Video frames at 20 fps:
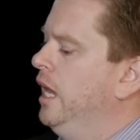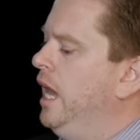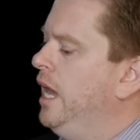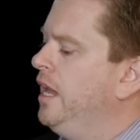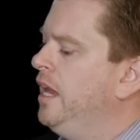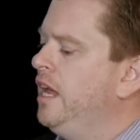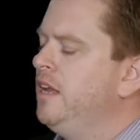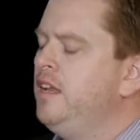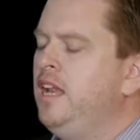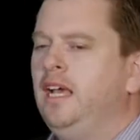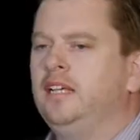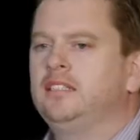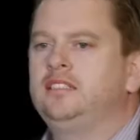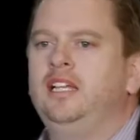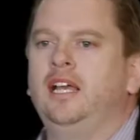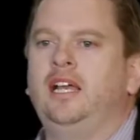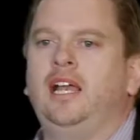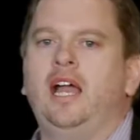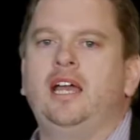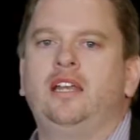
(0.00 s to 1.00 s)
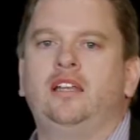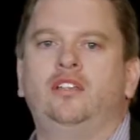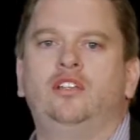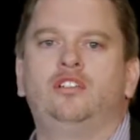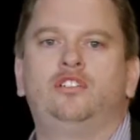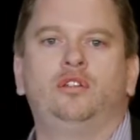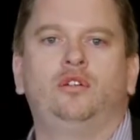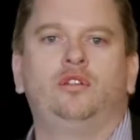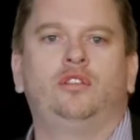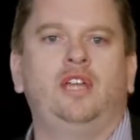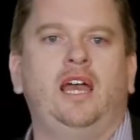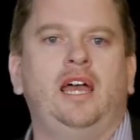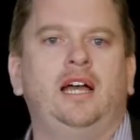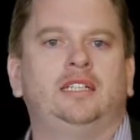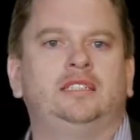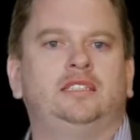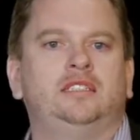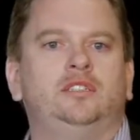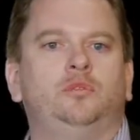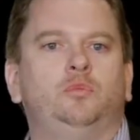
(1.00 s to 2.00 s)
And our next decade in the
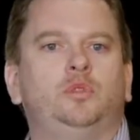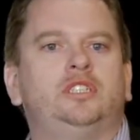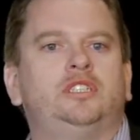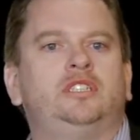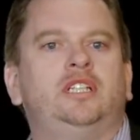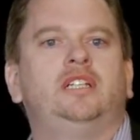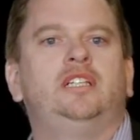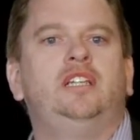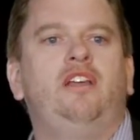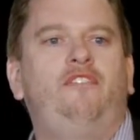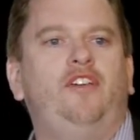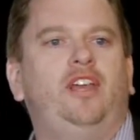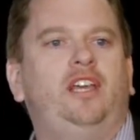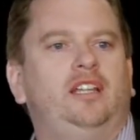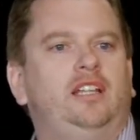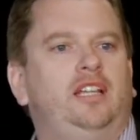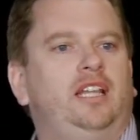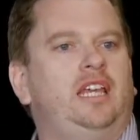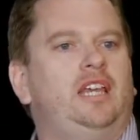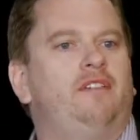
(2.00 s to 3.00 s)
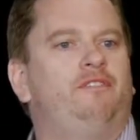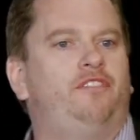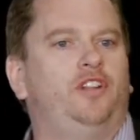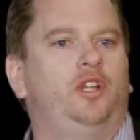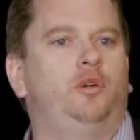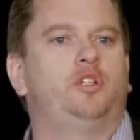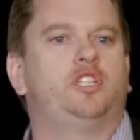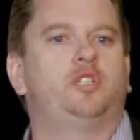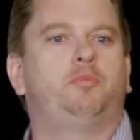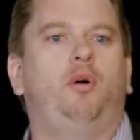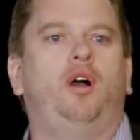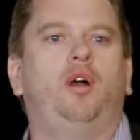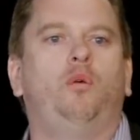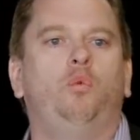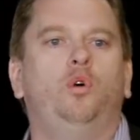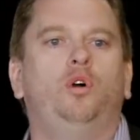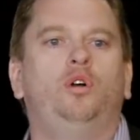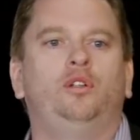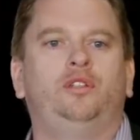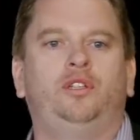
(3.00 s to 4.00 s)
2000s was significantly influenced by
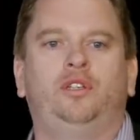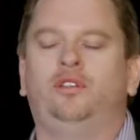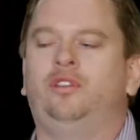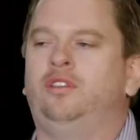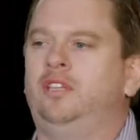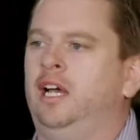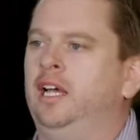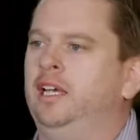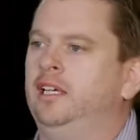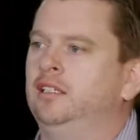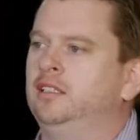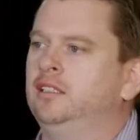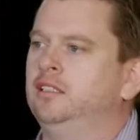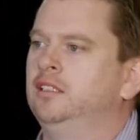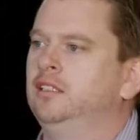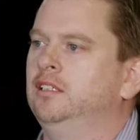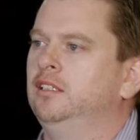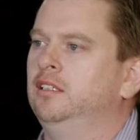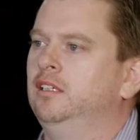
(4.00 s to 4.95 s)
World Youth Days.